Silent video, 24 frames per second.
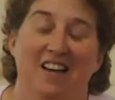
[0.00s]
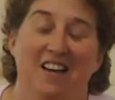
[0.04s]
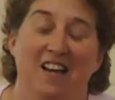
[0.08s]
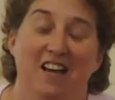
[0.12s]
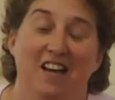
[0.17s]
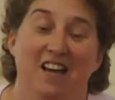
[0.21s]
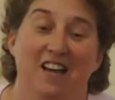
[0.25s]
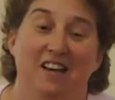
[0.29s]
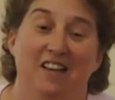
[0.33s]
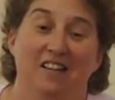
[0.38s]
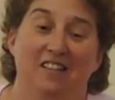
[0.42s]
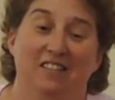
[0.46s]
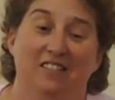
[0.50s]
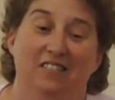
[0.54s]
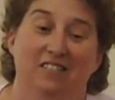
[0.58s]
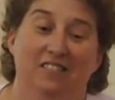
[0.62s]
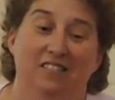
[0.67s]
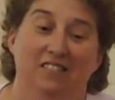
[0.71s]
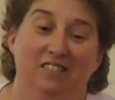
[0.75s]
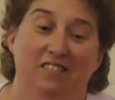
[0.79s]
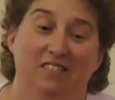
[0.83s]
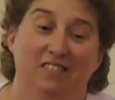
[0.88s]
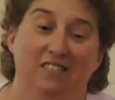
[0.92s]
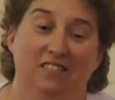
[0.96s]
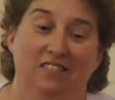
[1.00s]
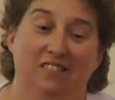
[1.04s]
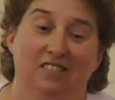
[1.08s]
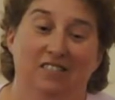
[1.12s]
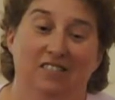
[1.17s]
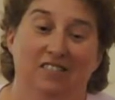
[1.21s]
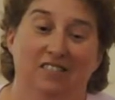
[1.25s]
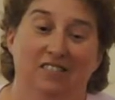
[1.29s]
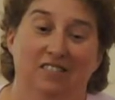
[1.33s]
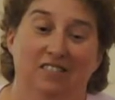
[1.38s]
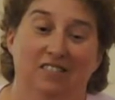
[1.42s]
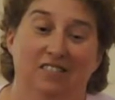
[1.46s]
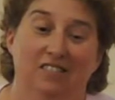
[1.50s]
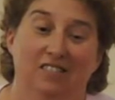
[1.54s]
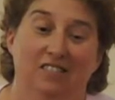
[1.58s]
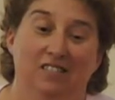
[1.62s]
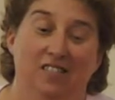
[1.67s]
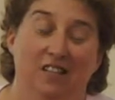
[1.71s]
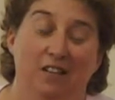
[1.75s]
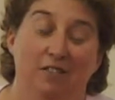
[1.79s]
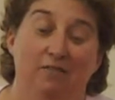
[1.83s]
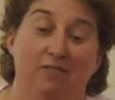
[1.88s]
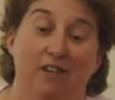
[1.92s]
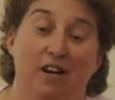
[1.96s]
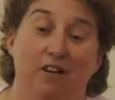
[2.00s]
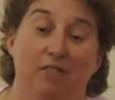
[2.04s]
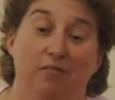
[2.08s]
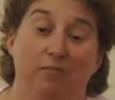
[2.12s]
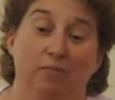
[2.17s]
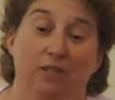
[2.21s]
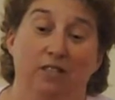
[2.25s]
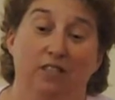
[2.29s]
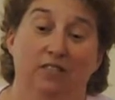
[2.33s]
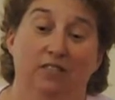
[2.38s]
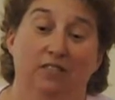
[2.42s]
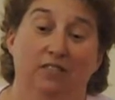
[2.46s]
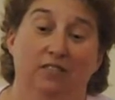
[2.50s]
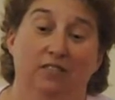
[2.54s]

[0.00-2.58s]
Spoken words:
And they found me.